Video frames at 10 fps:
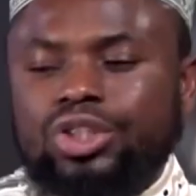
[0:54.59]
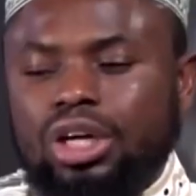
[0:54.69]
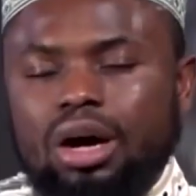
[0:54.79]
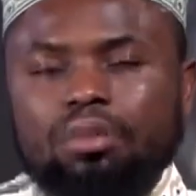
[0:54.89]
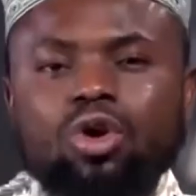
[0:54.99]

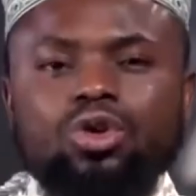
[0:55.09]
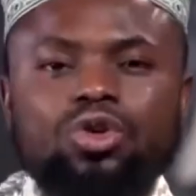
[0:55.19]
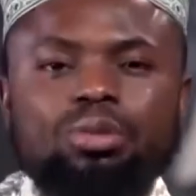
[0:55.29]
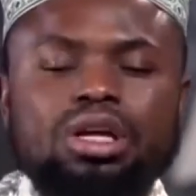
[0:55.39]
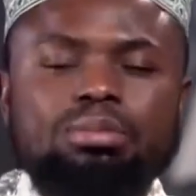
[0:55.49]
job or
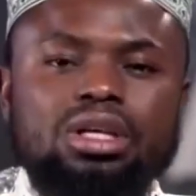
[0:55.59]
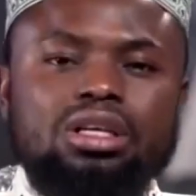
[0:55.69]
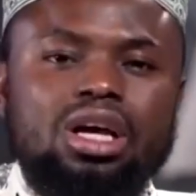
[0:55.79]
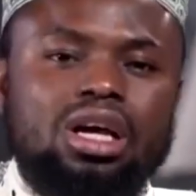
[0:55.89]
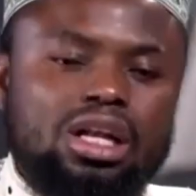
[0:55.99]
you may
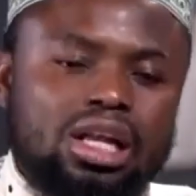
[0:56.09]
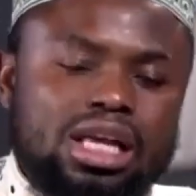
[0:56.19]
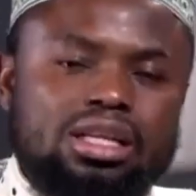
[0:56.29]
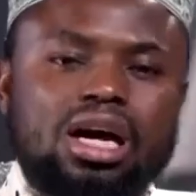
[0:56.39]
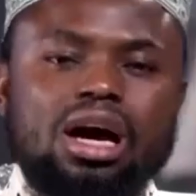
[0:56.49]
be
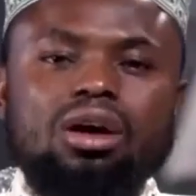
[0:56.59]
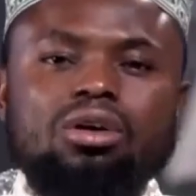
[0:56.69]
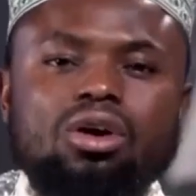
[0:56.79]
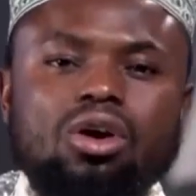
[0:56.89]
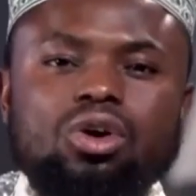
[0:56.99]
laid out
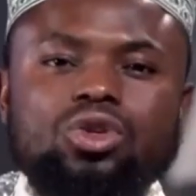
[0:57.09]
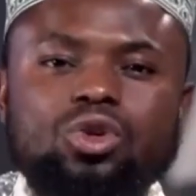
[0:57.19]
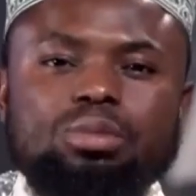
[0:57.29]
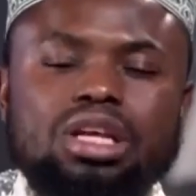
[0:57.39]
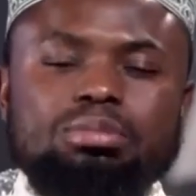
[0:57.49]
or
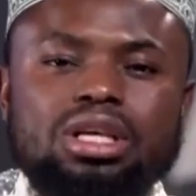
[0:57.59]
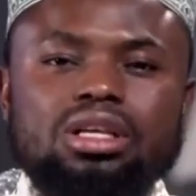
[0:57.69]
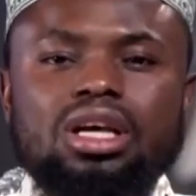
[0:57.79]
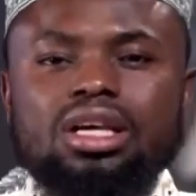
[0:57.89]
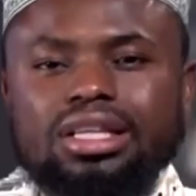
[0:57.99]
you may
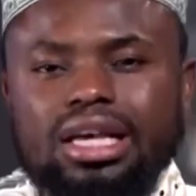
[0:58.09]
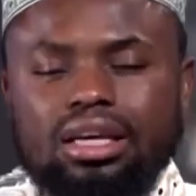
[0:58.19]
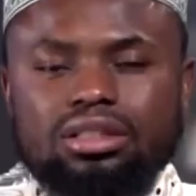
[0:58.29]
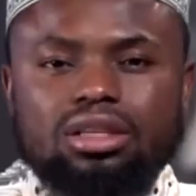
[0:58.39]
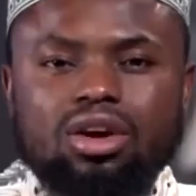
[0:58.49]
be
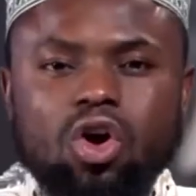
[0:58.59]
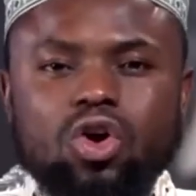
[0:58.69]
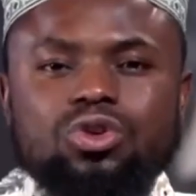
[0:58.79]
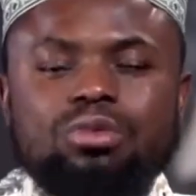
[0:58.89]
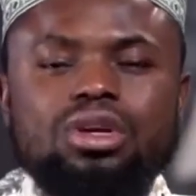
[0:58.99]
kicked,
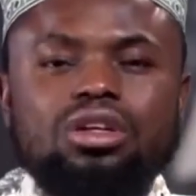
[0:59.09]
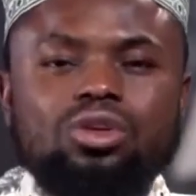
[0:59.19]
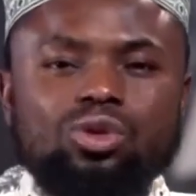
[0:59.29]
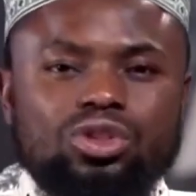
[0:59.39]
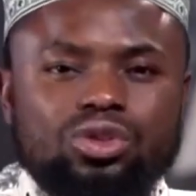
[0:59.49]
or you may
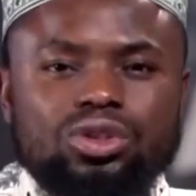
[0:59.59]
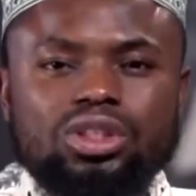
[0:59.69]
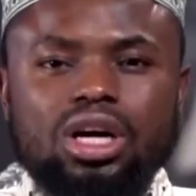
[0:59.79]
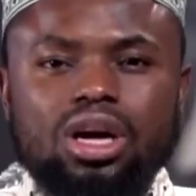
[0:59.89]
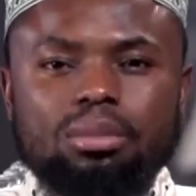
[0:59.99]
lose your
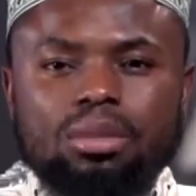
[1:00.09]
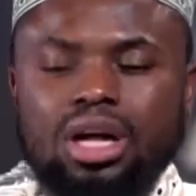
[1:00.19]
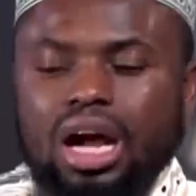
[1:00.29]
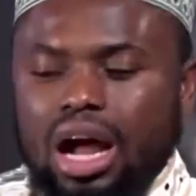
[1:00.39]
job.